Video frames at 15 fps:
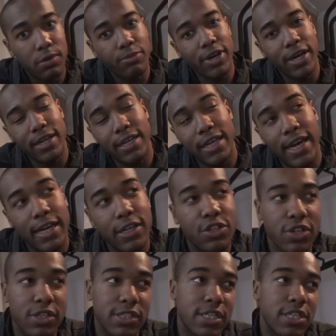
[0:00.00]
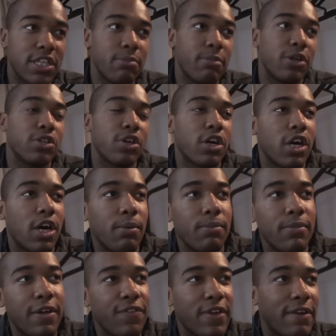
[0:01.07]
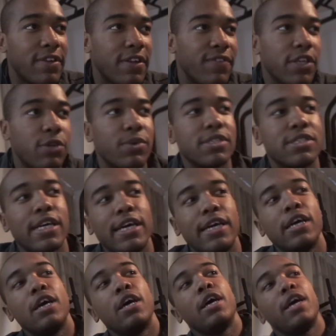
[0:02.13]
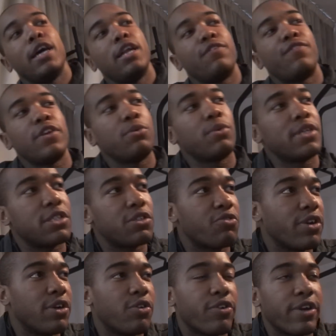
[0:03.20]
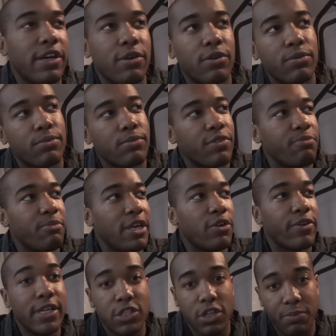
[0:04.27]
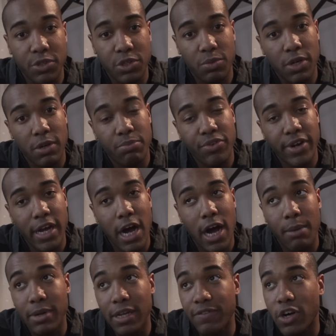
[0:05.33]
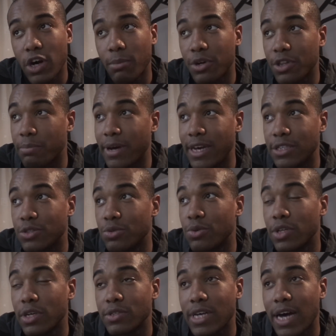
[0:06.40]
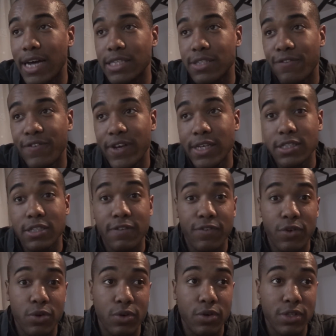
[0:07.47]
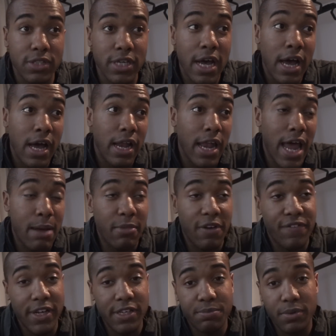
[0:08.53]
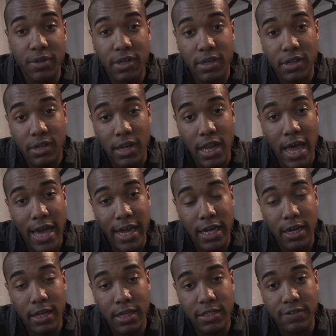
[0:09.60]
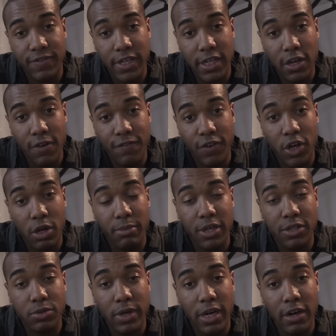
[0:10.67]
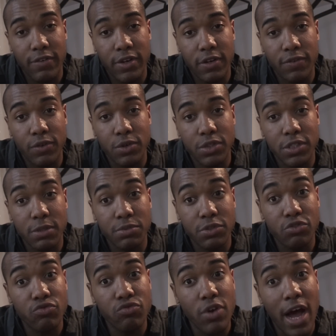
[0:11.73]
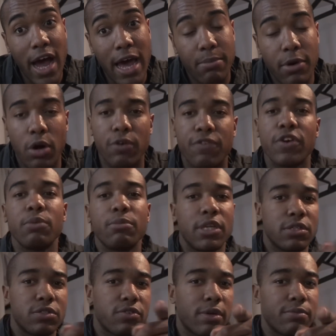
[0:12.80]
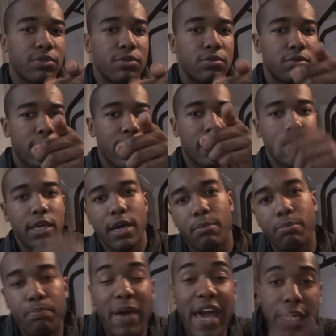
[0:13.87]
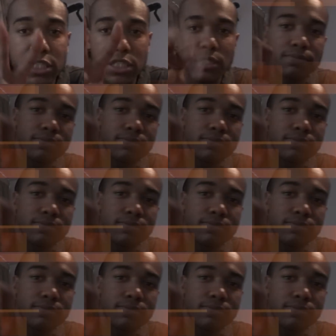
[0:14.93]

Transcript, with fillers: bradley at gmail.com if you have anything you want to say, anything you want to disagree or agree on with me or any topics you want to bring up, leave a comment on the page, do all those kinds of things. And of course, like my Facebook, like this video, follow me on Twitter, and of course, subscribe. Oh, follow me on Instagram too. Do that. Yeah. Peace.